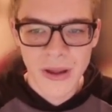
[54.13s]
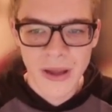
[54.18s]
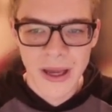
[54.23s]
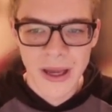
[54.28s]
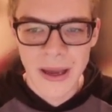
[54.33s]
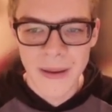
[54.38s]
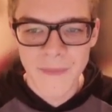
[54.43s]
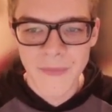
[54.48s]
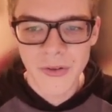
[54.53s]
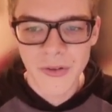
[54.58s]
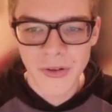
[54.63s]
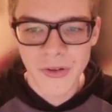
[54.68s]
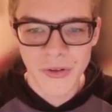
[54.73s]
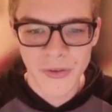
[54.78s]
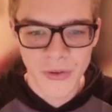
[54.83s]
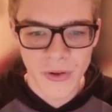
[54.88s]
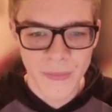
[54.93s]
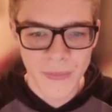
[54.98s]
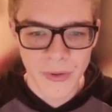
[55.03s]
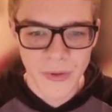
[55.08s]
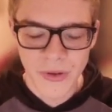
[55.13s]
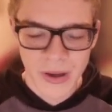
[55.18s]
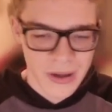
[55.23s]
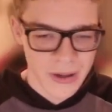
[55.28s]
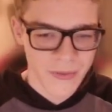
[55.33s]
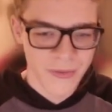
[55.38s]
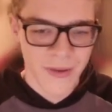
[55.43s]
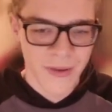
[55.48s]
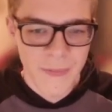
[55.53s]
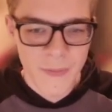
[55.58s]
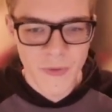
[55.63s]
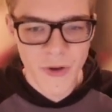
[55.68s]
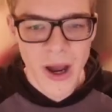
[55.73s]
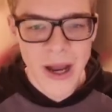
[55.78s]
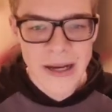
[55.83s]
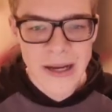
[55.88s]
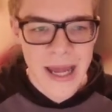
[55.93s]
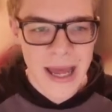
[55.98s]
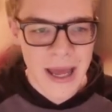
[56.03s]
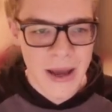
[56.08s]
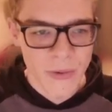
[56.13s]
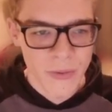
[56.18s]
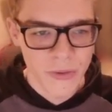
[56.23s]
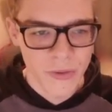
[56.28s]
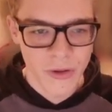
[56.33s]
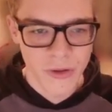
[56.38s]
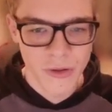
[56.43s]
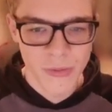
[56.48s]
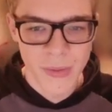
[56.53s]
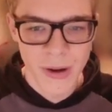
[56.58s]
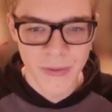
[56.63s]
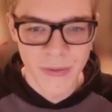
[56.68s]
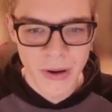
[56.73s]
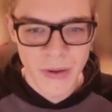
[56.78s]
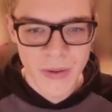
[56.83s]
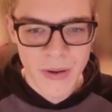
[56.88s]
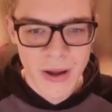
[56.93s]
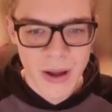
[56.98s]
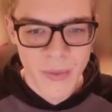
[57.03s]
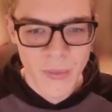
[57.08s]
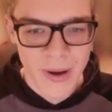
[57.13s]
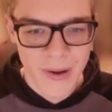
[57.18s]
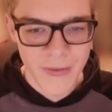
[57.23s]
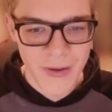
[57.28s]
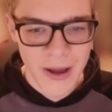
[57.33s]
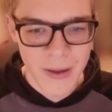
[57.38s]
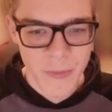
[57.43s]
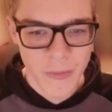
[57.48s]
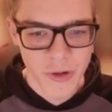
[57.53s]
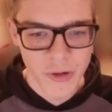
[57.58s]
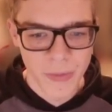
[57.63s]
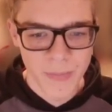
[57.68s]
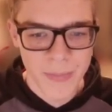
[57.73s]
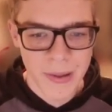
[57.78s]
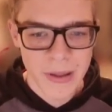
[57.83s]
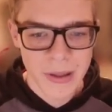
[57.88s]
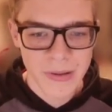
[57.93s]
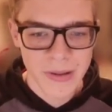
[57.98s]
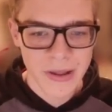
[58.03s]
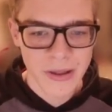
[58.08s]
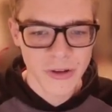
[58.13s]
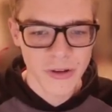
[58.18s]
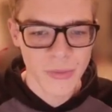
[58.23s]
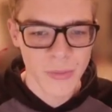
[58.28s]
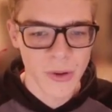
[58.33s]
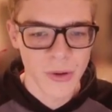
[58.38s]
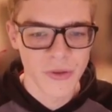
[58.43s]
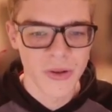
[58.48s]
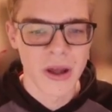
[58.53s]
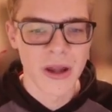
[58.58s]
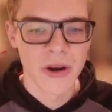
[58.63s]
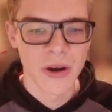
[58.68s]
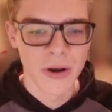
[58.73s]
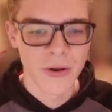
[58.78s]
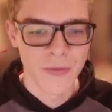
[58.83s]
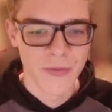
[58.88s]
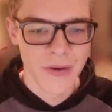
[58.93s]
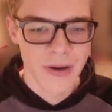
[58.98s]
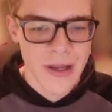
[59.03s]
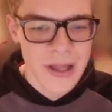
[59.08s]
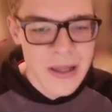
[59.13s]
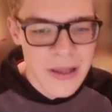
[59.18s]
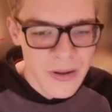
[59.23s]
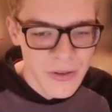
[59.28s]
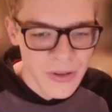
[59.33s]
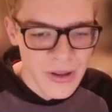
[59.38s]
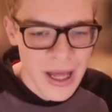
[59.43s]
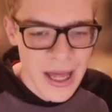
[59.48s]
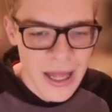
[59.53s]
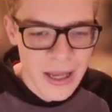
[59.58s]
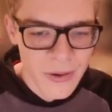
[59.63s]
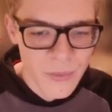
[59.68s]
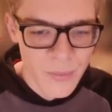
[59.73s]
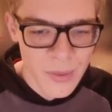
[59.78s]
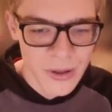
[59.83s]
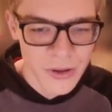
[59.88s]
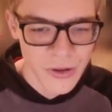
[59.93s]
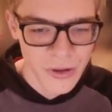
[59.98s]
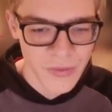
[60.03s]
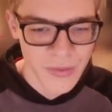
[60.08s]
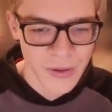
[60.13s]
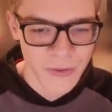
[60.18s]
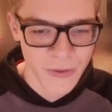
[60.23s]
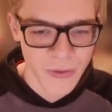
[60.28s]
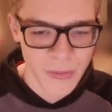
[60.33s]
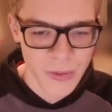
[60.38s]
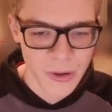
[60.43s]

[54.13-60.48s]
Um, this is from the second of Feb right now. So tomorrow, we have high pressure building towards our north and east, and winds are in from a